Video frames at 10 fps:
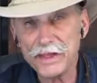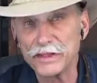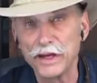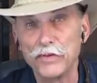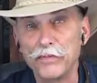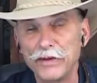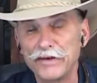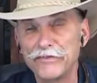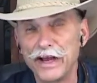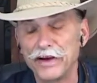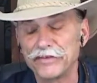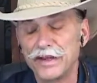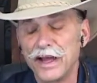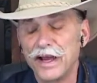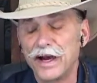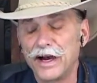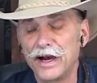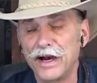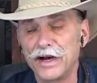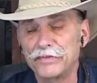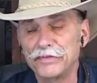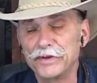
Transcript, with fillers: They will bend valves. Uh,